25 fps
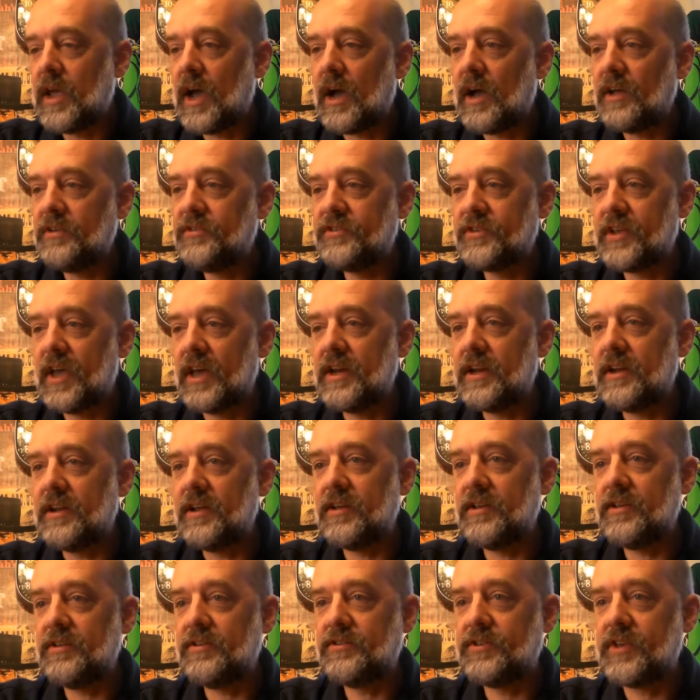
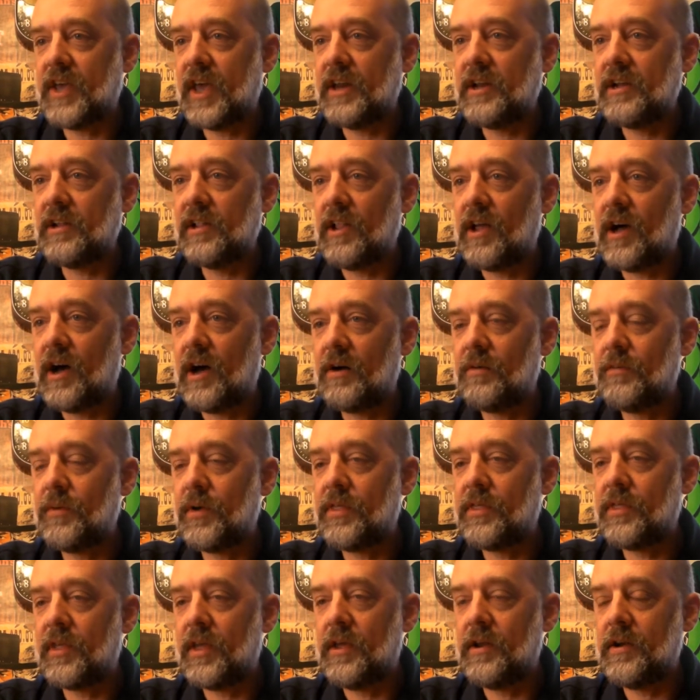skated a lot
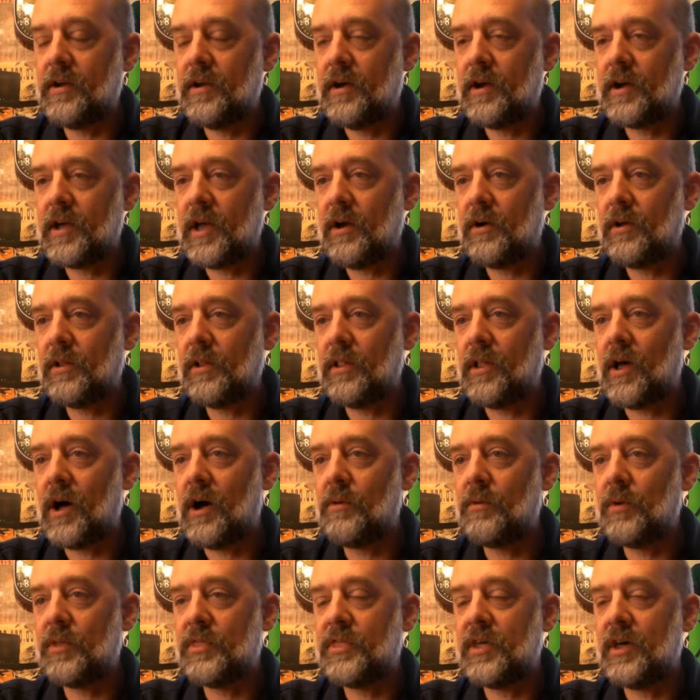and hung out a lot
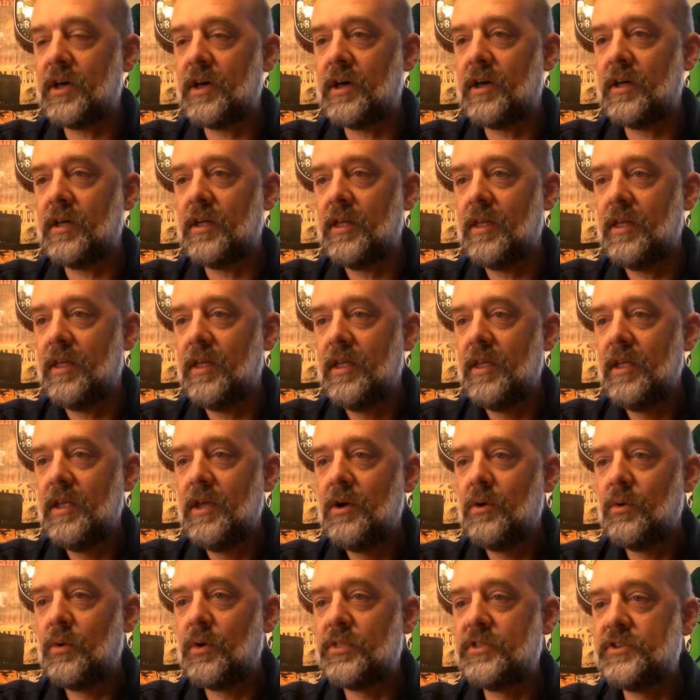
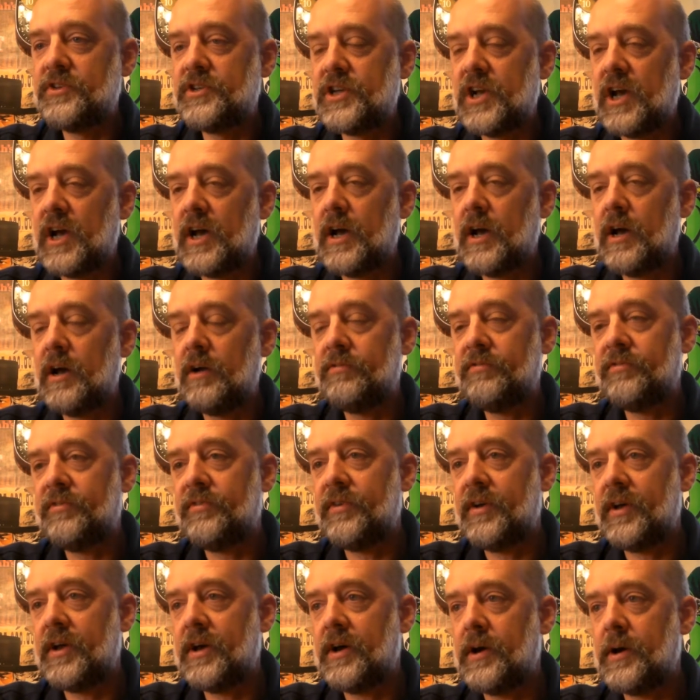with Jeff,
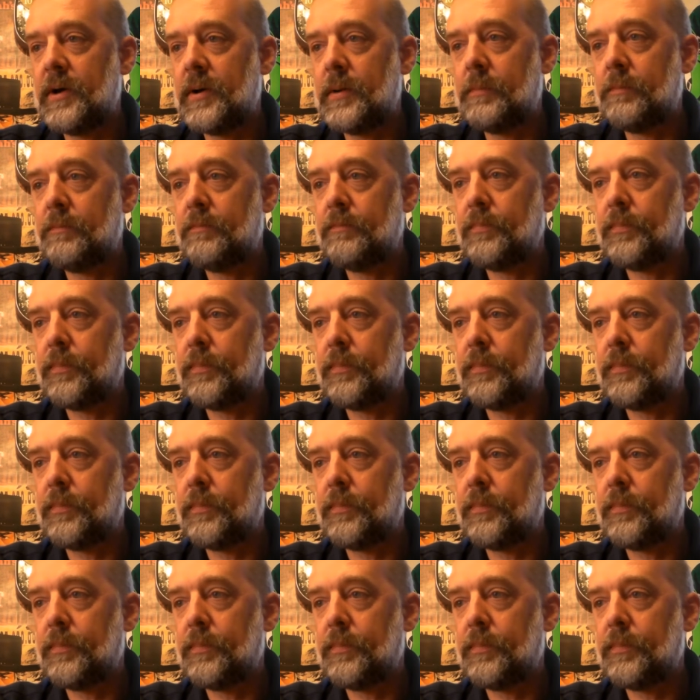I